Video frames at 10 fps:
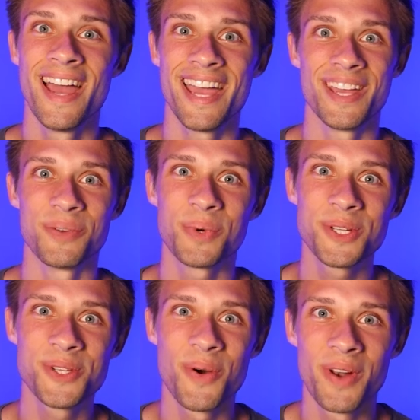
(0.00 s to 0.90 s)
Hey,
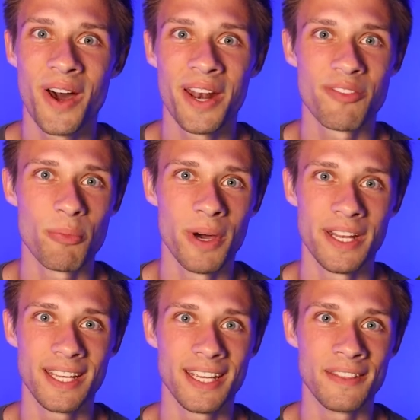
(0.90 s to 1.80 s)
what is going on
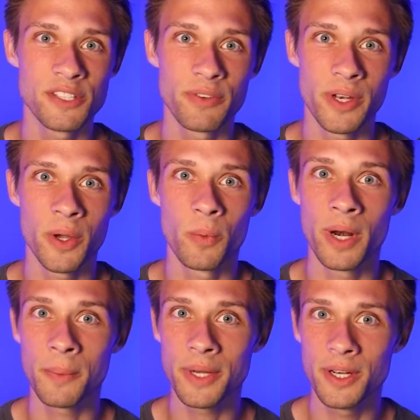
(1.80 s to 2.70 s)
everybody? In this video,
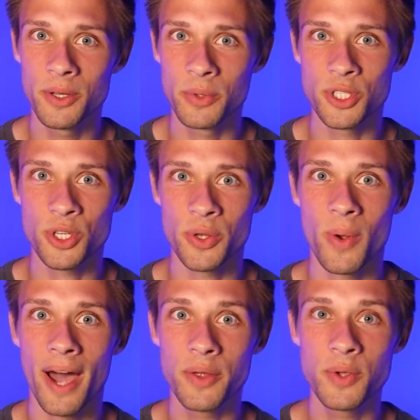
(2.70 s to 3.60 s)
what I'm gonna do is show
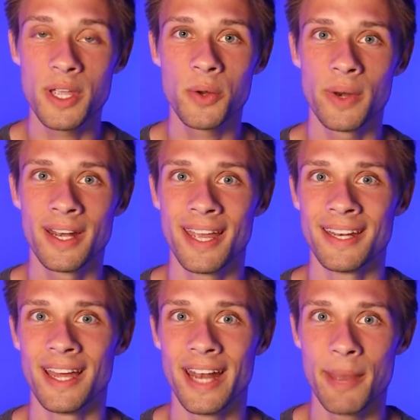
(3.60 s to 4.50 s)
you how you can create
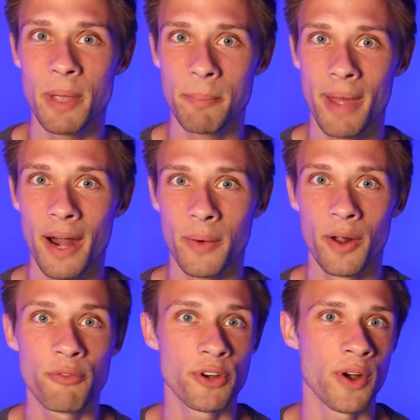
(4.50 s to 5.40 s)
a dynamic
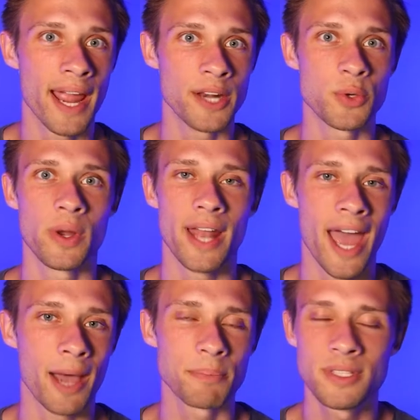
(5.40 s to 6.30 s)
background for your Android
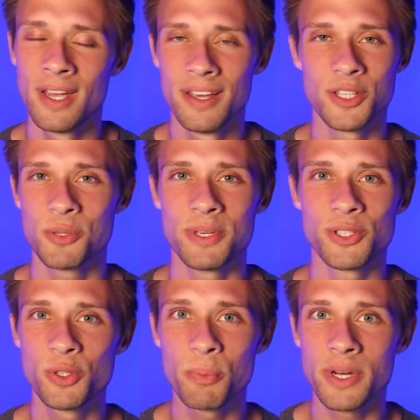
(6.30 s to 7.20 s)
apps. This should be
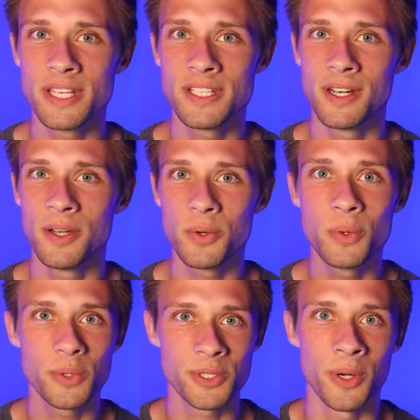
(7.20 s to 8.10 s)
super easy to
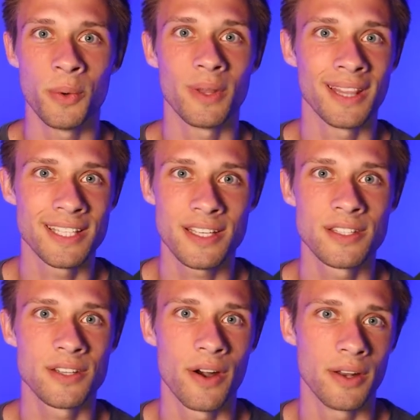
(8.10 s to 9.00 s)
do, so let's get
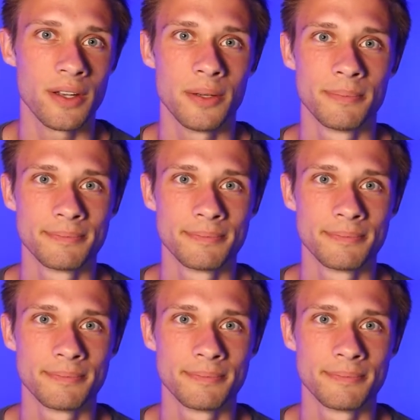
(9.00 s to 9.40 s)
started.